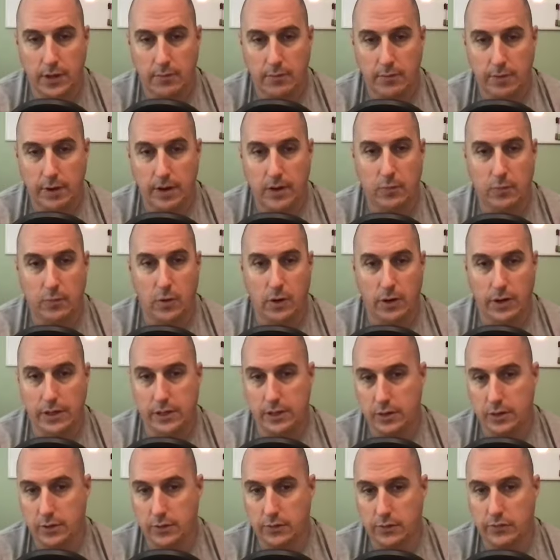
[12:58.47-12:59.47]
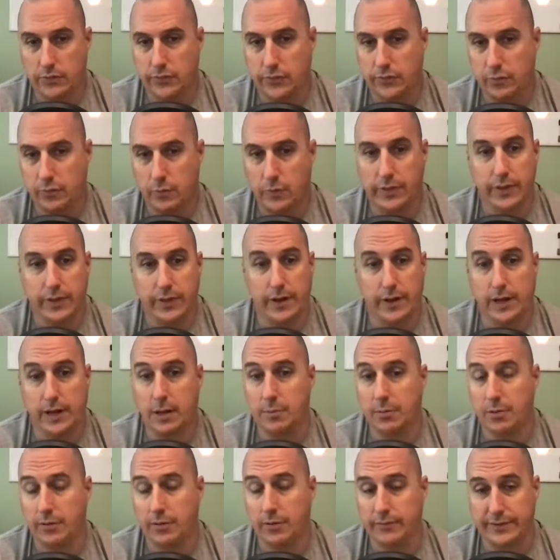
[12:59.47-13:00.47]
marijuana use within a
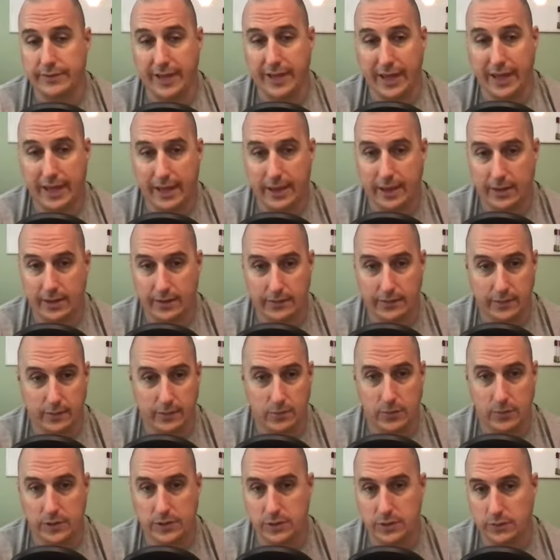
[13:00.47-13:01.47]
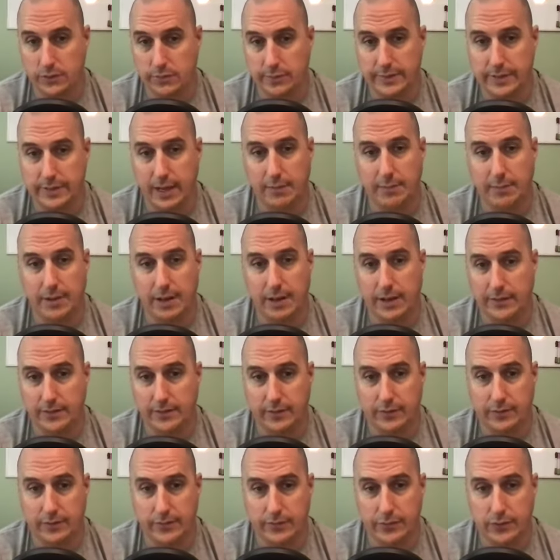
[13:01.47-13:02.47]
couple of days, in which those metabolites
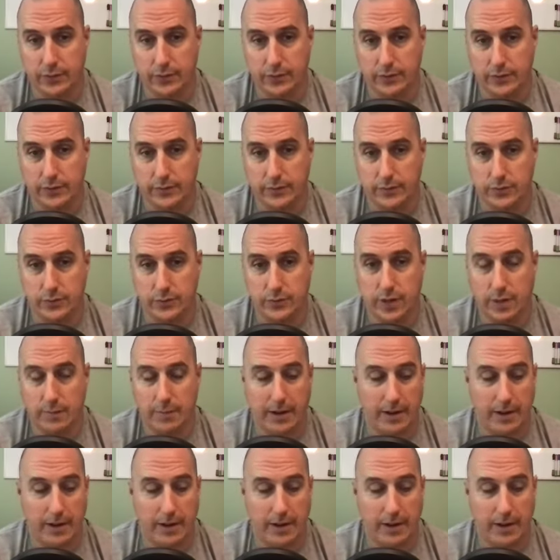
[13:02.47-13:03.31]
have started to come out